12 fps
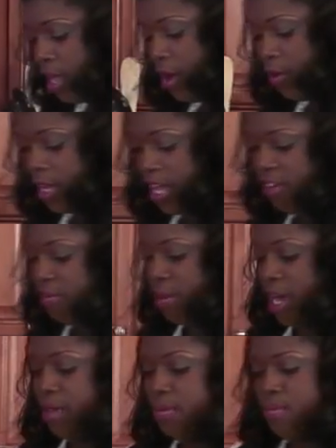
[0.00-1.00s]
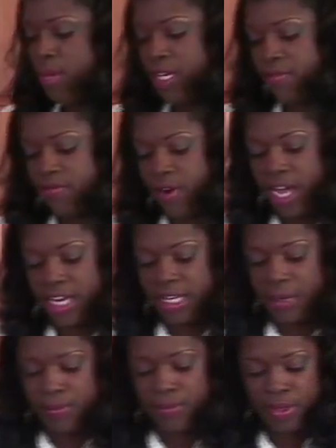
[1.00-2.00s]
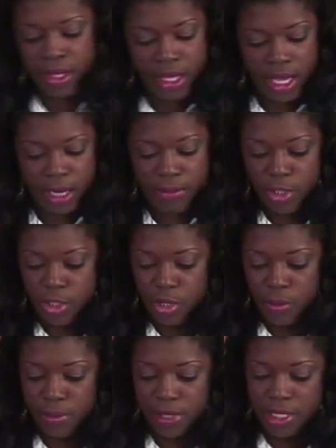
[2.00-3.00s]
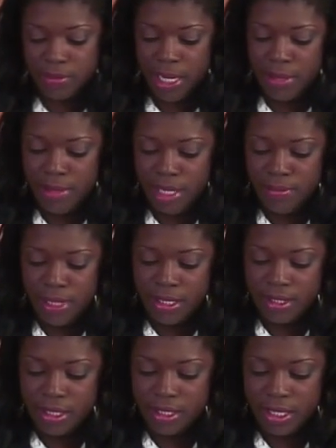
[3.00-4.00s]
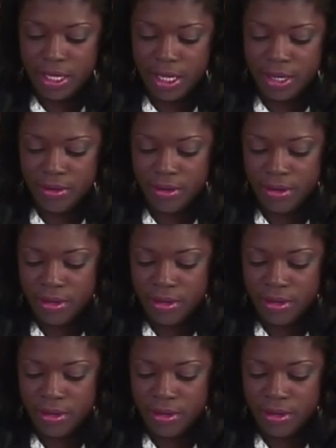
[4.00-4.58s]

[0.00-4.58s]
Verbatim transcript: I already have my meat fried up. I'm just going to place my meat pieces in there.